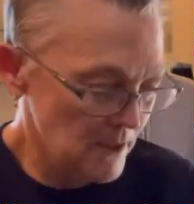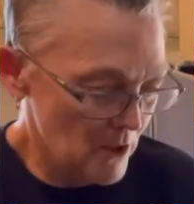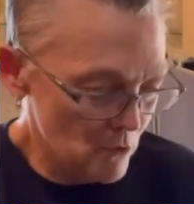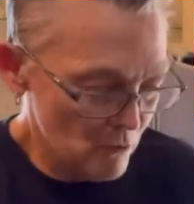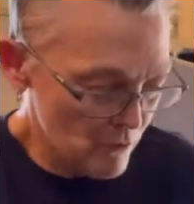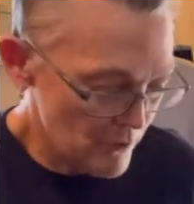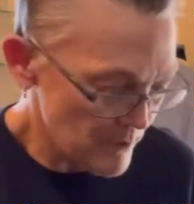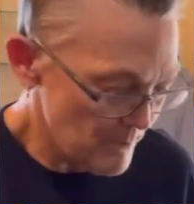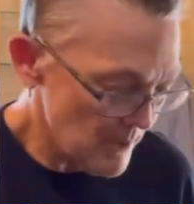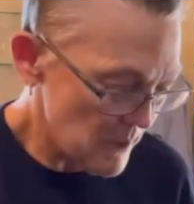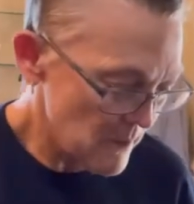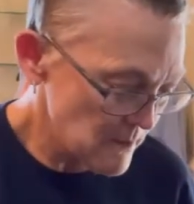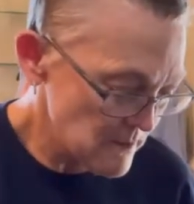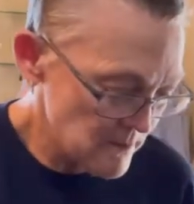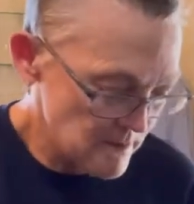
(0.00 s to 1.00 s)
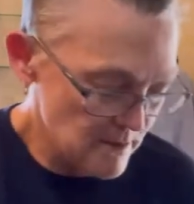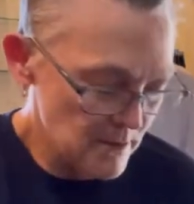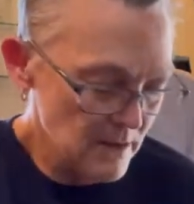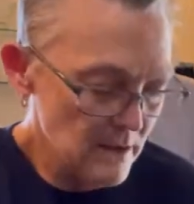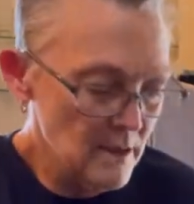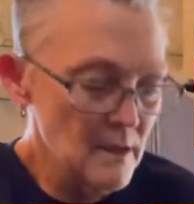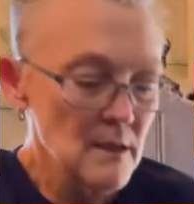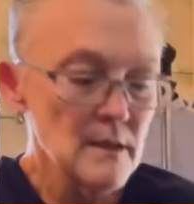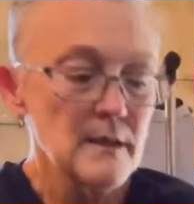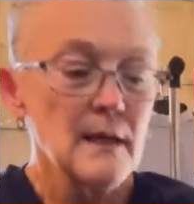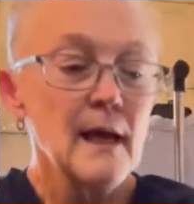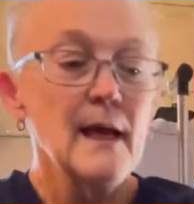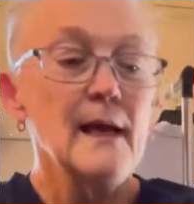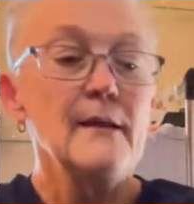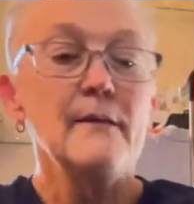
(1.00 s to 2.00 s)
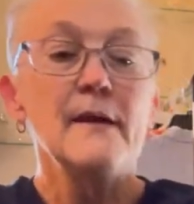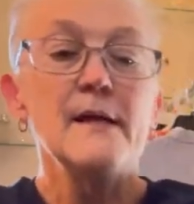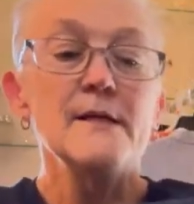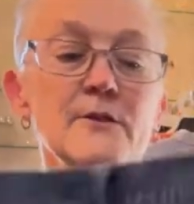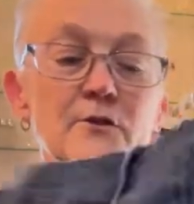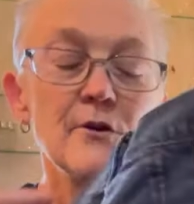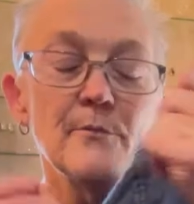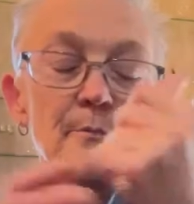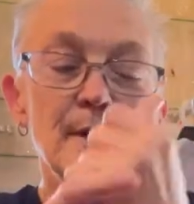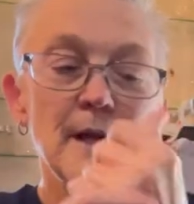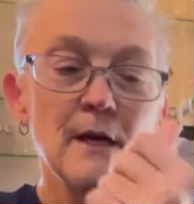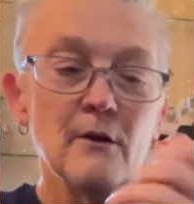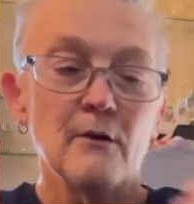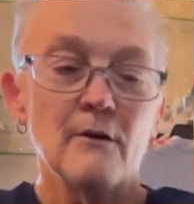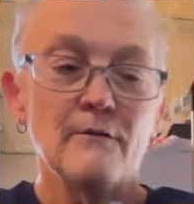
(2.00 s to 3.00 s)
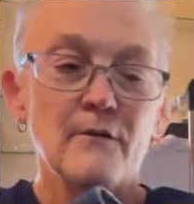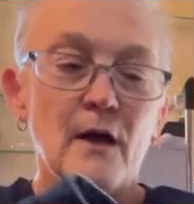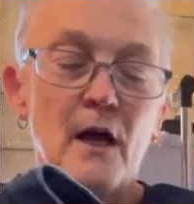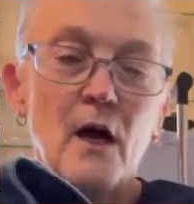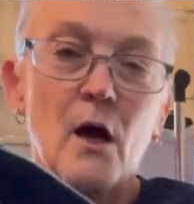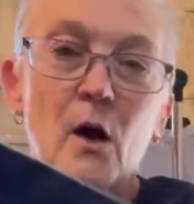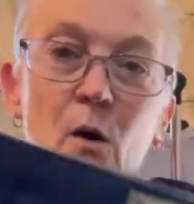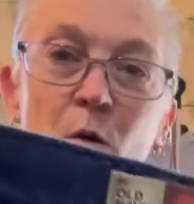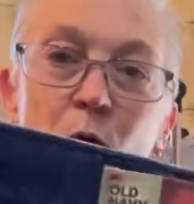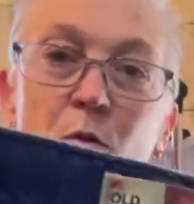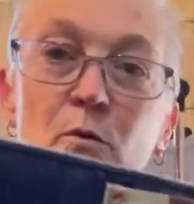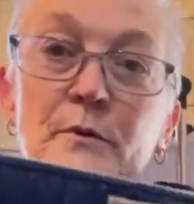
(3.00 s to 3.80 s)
lower in the box. Okay, these are a pair of Old